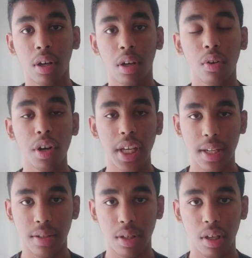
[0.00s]

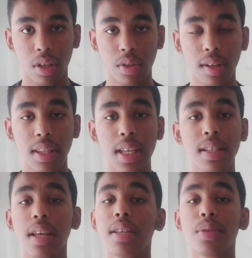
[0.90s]
rotates. So this
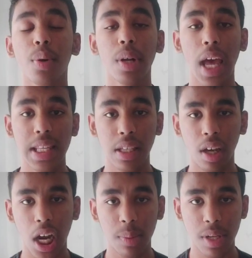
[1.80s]
is known as the
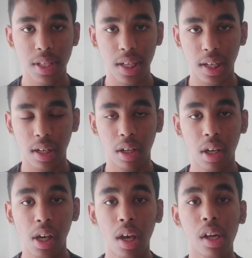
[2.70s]
carbon cycle.
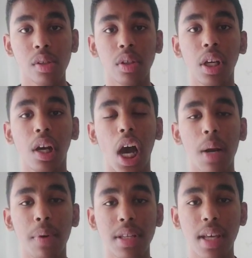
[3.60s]
So the
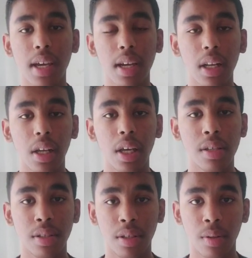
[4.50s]
carbon cycle
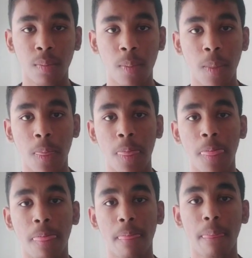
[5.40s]
is
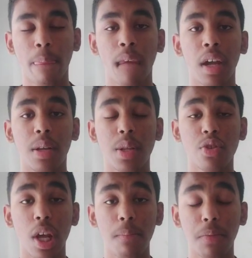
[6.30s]

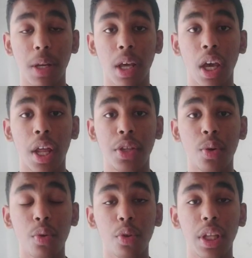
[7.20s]
disrupted
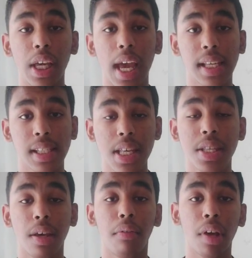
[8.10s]
due to the
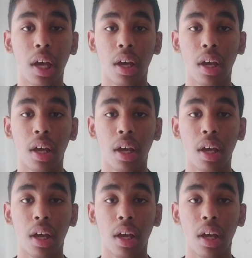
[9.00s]
excessive